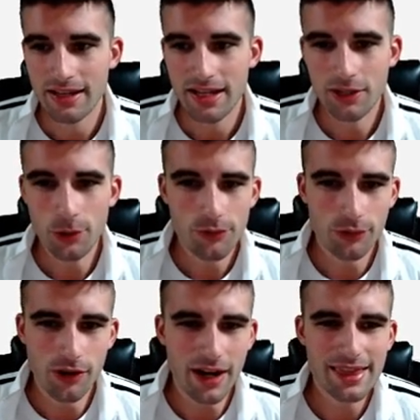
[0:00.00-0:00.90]
And
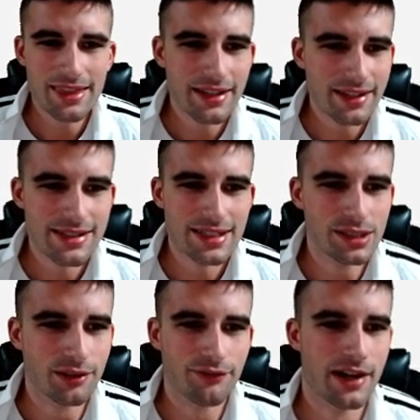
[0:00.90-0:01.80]
overall, I think it's
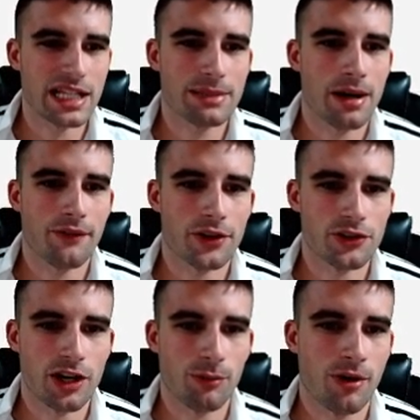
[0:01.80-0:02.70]
still a fine spot for
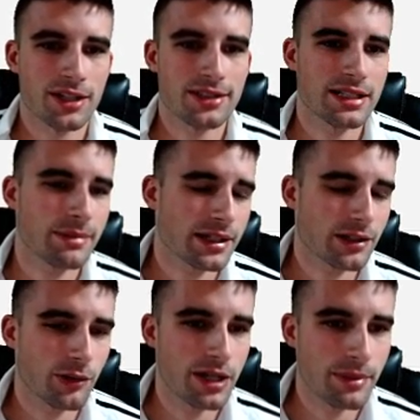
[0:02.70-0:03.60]
Deshaun Watson. I expect
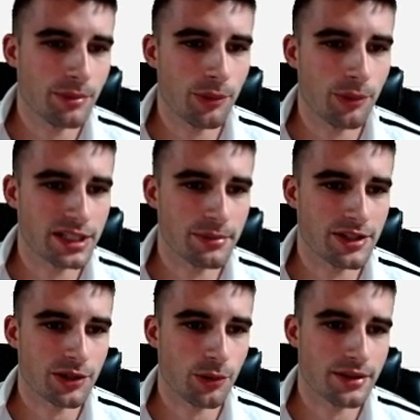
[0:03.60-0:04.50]
quite a bit of points to be
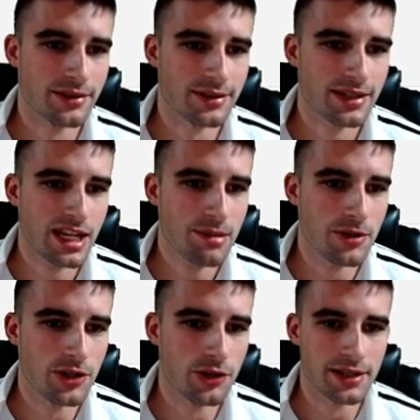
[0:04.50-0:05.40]
scored in this game,
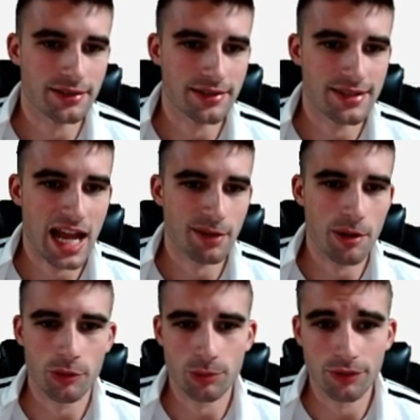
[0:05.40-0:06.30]
and you can easily stack them
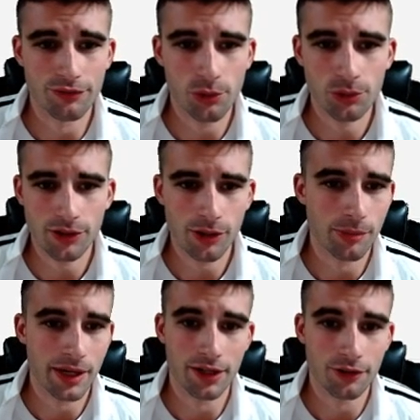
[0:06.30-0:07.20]
up with Will Fuller or
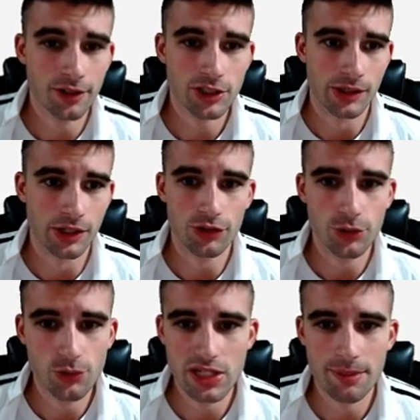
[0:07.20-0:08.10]
Brandon Cooks, who had a
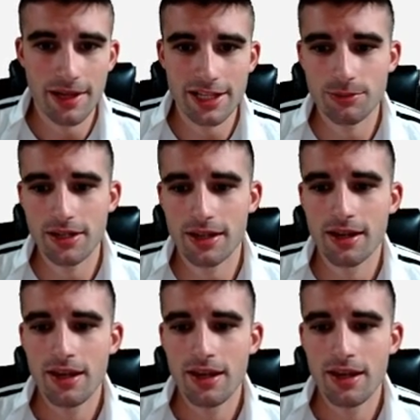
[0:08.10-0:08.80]
huge game last week,